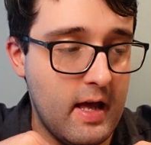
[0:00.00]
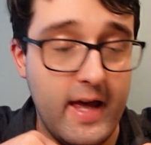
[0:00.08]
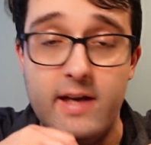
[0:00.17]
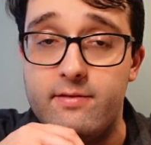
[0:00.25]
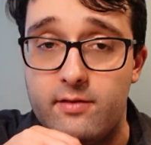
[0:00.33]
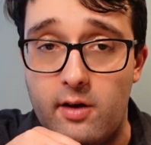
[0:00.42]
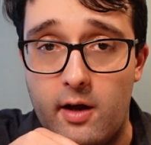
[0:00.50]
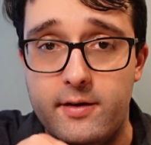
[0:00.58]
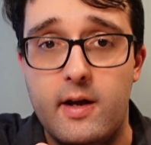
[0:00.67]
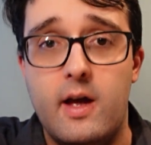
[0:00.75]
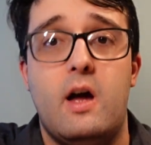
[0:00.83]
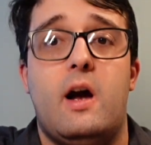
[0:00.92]
If not,
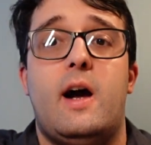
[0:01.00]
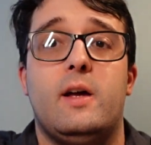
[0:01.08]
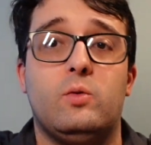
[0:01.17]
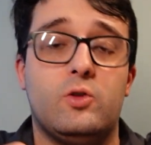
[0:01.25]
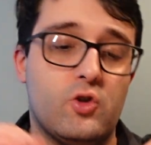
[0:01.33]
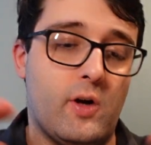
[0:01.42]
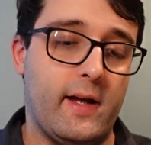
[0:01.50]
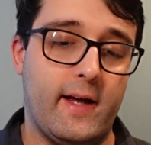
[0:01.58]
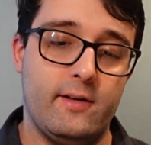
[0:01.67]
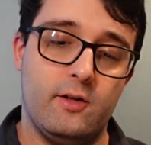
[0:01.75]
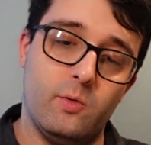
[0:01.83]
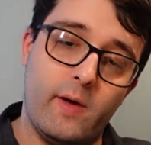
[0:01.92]
I will try
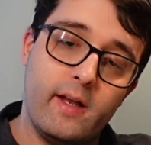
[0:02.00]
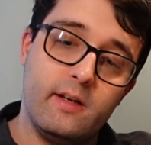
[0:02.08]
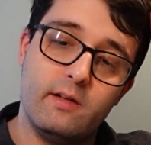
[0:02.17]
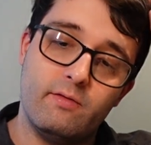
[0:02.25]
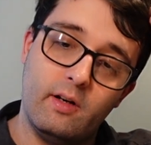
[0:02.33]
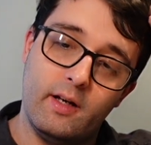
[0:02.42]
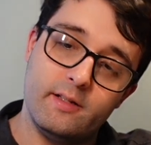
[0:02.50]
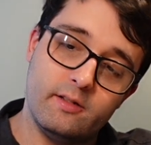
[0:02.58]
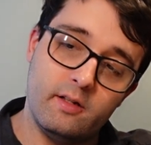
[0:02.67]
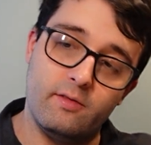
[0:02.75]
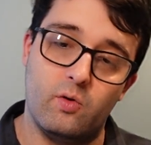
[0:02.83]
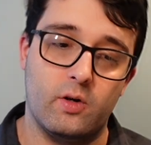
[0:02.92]
and do a different
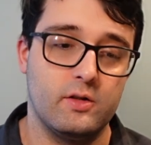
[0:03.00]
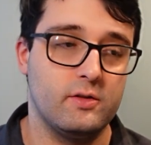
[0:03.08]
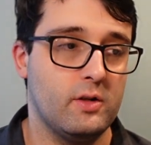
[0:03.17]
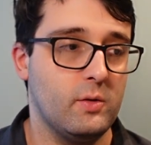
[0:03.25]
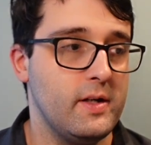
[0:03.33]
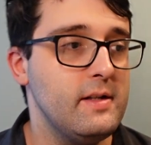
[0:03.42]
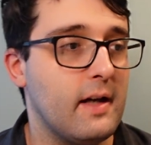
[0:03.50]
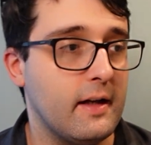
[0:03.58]
list for Custodes.